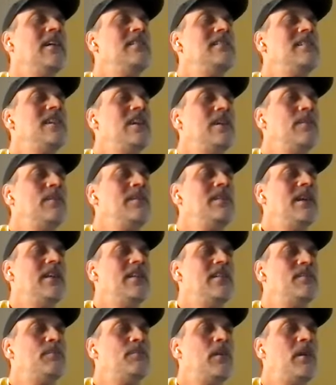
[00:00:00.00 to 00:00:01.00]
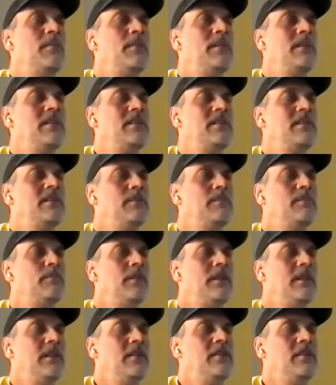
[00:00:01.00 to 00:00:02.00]
Terry Metalis brought me to the
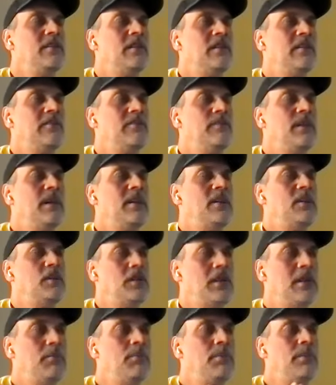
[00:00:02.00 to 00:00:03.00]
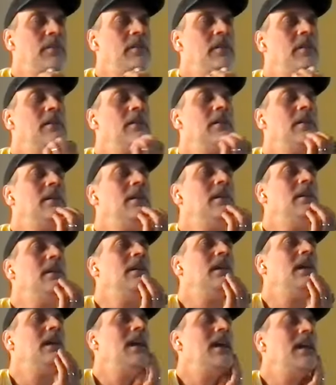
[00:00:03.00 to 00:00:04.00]
bridge of my ship,
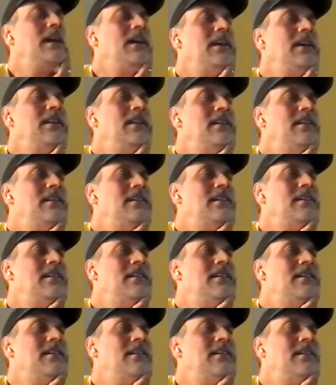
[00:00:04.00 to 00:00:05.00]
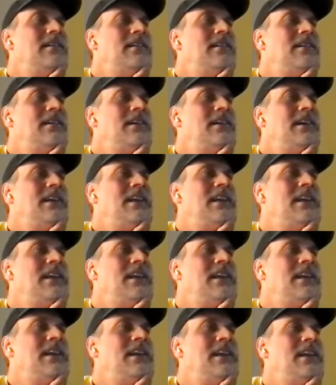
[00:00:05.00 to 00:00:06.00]
and
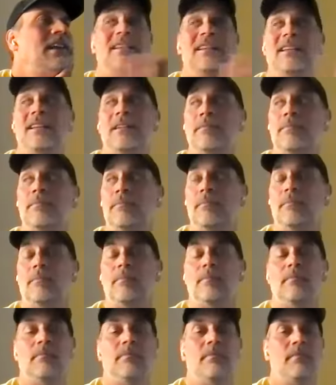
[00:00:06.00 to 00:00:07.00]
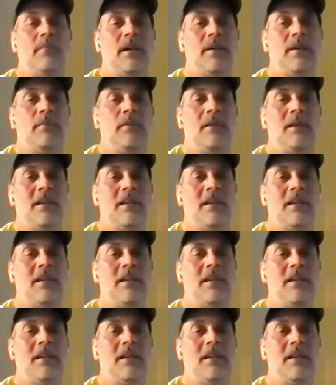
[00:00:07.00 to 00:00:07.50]
I got to see my